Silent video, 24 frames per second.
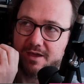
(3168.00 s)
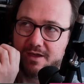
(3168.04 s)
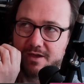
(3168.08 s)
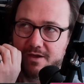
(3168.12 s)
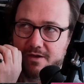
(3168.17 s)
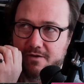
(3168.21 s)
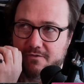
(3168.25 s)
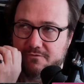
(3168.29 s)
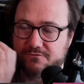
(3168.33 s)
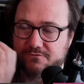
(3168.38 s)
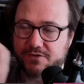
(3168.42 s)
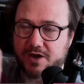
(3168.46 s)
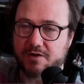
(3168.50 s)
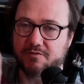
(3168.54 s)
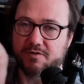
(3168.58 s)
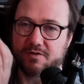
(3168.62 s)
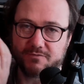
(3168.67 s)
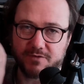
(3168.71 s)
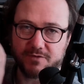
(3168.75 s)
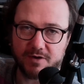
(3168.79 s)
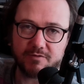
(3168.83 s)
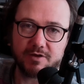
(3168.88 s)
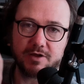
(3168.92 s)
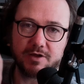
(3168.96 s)
very,
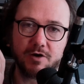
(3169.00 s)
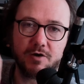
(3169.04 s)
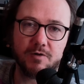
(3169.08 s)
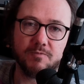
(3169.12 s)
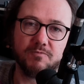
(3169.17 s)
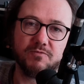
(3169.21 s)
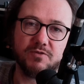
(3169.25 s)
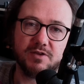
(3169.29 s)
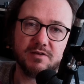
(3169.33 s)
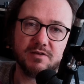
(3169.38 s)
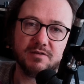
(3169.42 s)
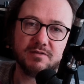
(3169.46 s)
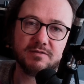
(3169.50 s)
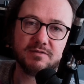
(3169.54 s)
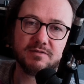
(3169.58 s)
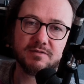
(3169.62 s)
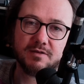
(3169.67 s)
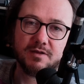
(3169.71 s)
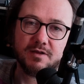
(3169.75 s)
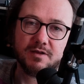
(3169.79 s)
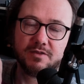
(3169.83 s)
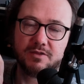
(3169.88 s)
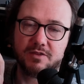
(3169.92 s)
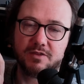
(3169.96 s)
very obvious
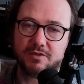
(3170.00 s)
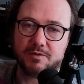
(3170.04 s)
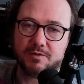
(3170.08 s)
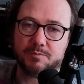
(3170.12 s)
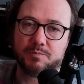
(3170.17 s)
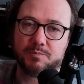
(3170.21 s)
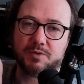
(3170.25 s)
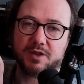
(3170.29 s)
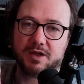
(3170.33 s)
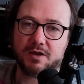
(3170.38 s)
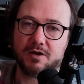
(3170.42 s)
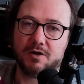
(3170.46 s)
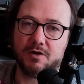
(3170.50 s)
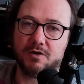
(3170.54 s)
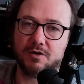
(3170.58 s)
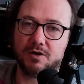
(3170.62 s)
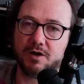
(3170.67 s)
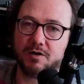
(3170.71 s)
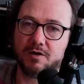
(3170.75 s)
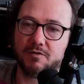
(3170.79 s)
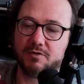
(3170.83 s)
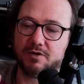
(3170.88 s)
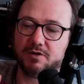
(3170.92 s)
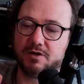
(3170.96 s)
that the player can't
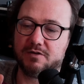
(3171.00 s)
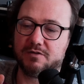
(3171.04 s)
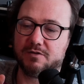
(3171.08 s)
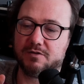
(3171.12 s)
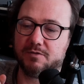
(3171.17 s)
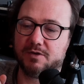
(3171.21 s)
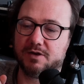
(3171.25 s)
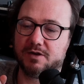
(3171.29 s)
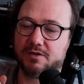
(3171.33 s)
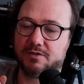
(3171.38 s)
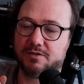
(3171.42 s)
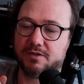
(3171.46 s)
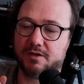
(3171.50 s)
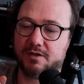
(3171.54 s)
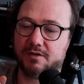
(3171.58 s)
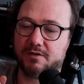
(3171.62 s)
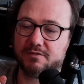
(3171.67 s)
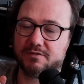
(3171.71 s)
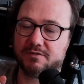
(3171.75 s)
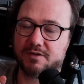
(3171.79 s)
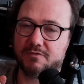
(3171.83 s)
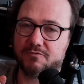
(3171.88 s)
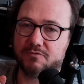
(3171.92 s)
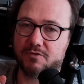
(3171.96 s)
currently do anything because
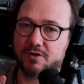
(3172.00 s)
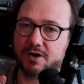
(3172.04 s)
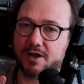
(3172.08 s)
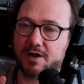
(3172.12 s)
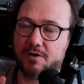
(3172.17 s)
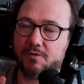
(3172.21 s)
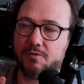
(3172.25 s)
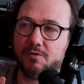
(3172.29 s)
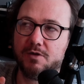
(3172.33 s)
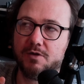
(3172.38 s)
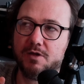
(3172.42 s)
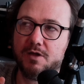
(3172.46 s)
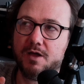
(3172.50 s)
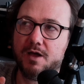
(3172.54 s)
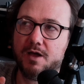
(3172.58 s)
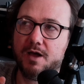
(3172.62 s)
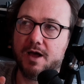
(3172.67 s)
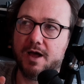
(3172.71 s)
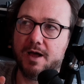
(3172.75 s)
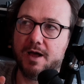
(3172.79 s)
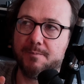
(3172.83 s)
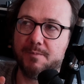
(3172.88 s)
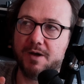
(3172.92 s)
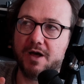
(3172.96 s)
they've run out.
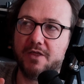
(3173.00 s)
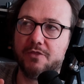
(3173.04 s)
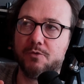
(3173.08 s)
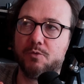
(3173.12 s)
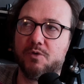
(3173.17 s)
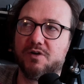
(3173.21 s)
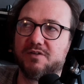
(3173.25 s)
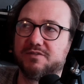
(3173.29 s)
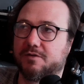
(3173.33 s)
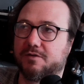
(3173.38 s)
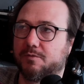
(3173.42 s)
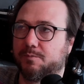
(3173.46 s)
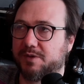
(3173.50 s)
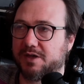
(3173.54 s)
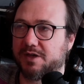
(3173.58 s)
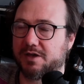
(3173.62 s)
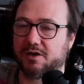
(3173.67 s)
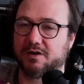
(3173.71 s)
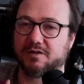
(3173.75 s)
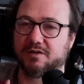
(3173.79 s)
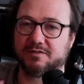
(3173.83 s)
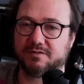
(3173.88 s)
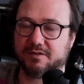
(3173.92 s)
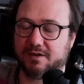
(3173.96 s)
Otherwise, they'll be kind
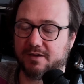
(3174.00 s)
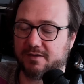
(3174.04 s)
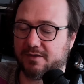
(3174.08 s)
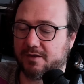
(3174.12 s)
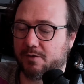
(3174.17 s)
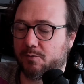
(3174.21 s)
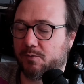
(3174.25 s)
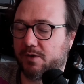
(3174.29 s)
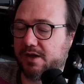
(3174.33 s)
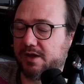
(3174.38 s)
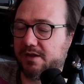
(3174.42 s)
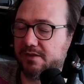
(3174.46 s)
of sitting there waiting, they're